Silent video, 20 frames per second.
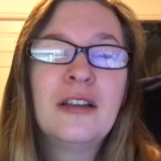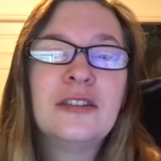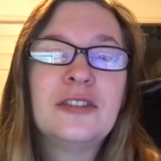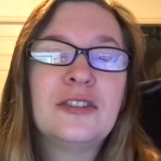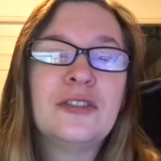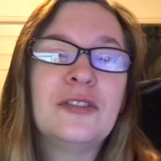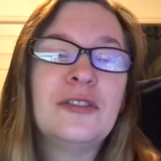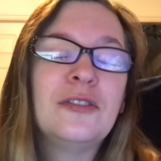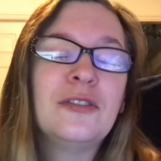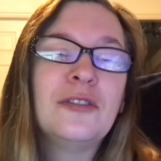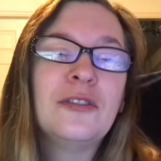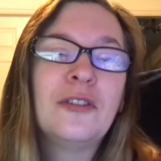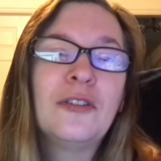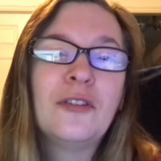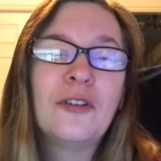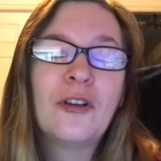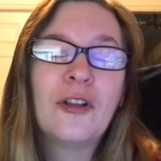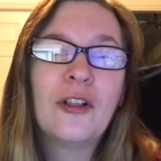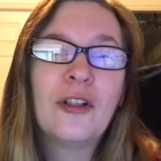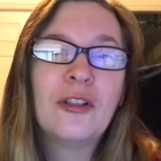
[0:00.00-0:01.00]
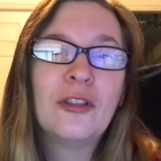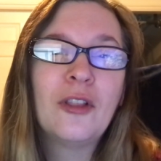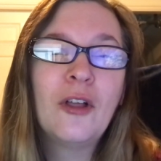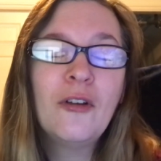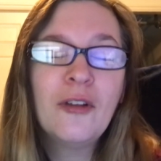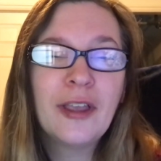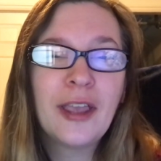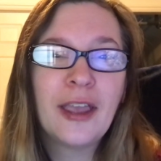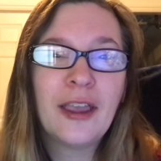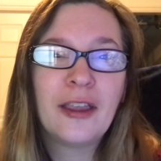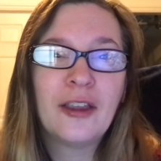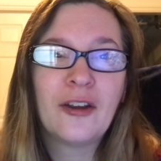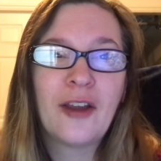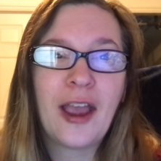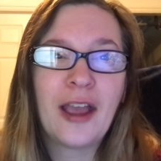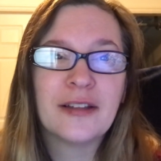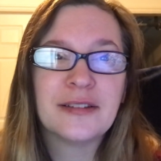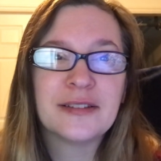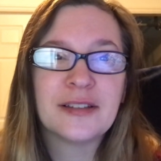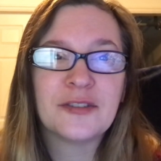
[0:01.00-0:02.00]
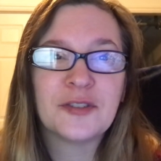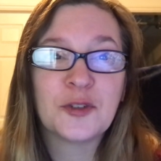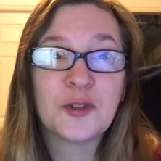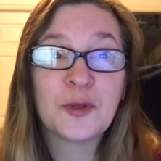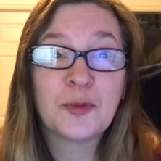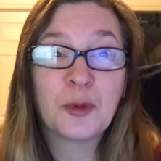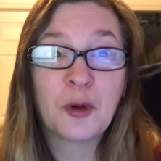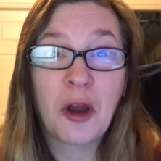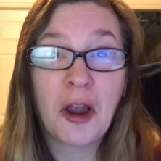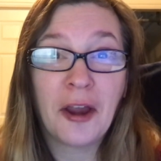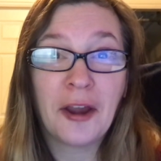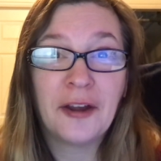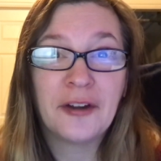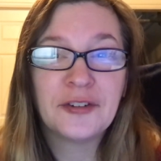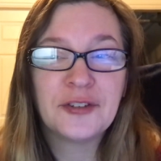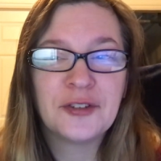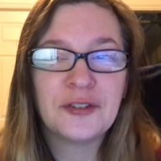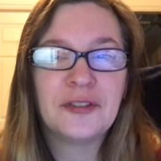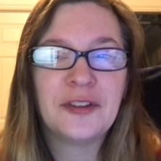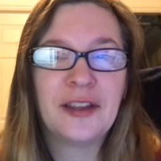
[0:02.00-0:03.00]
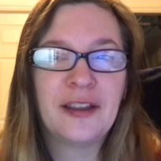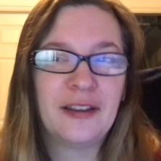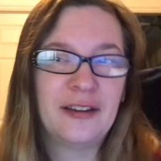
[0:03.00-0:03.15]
to locate your ancestors prior to the